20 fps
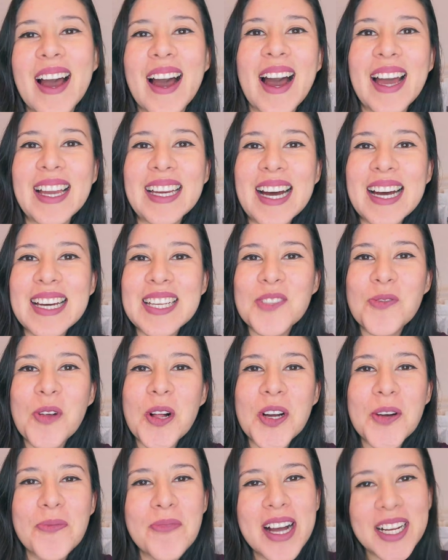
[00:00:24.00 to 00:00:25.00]
Hi guys,
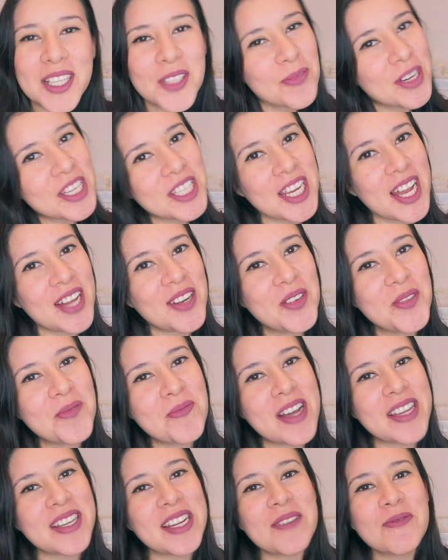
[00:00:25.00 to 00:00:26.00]
welcome back to my channel.
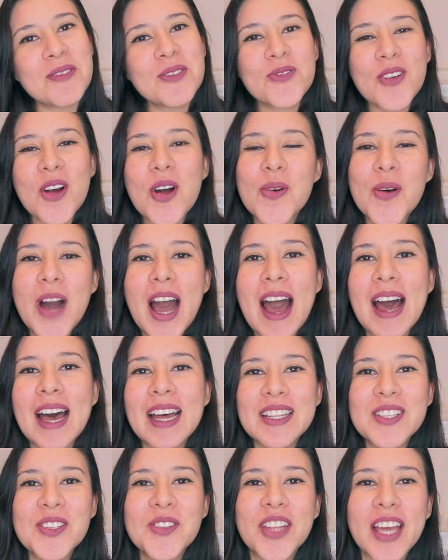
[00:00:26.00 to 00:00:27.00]
My name is Ro,
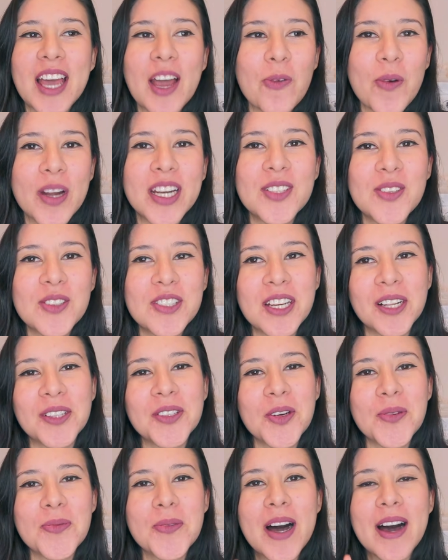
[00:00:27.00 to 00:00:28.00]
and today I wanted to tell
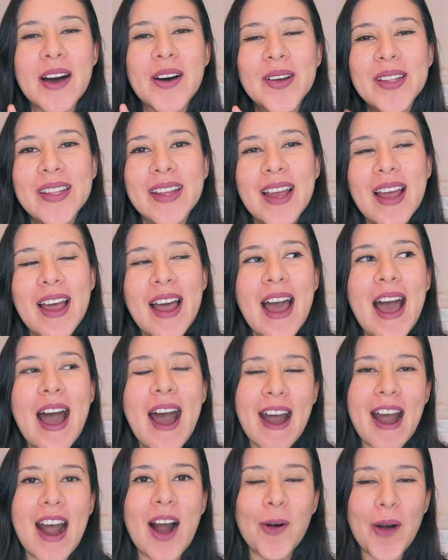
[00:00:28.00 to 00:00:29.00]
you about
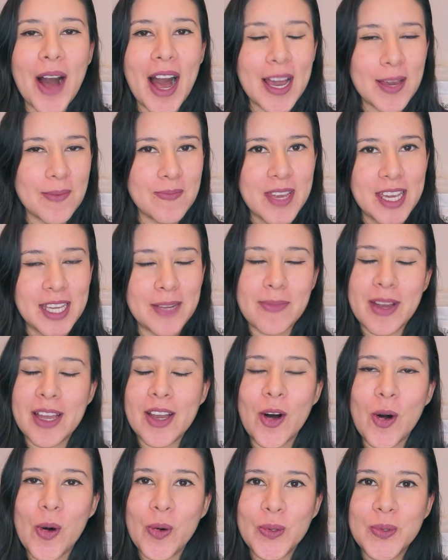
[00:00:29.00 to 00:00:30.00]
how I made
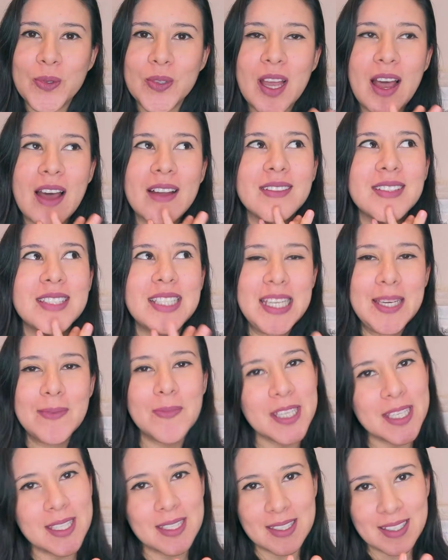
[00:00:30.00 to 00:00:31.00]
my own tea
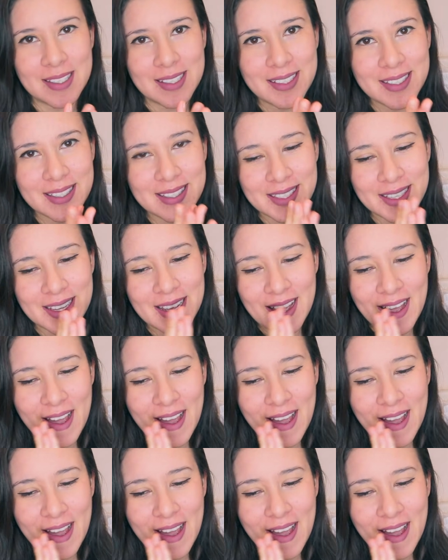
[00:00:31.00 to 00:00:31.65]
business.